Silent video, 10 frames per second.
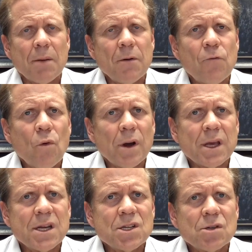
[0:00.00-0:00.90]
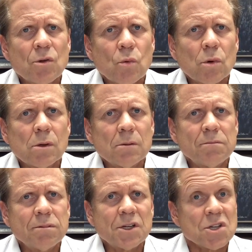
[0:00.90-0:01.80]
before I get into the
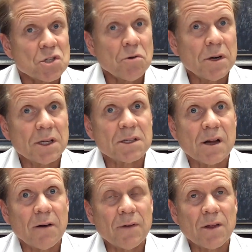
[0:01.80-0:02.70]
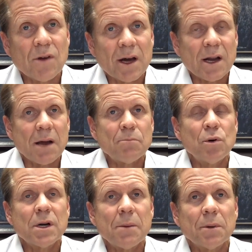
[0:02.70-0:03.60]
real concerning stuff, I thought I'd
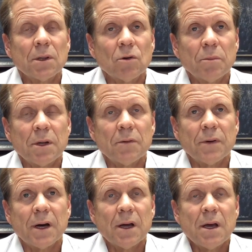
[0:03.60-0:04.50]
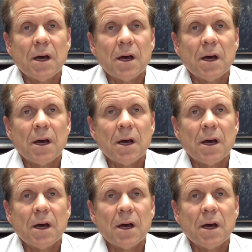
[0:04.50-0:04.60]
put up a little bit of a